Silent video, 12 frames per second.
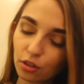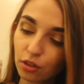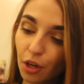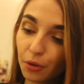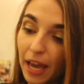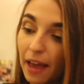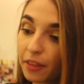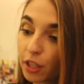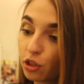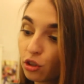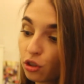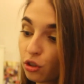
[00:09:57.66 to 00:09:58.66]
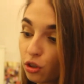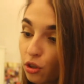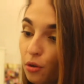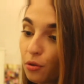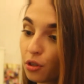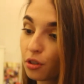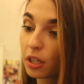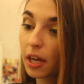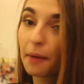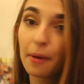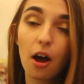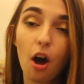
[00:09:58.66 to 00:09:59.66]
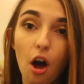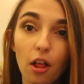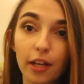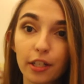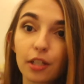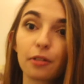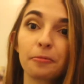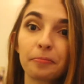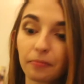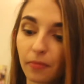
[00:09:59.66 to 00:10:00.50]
So yeah, that's usually about all I do.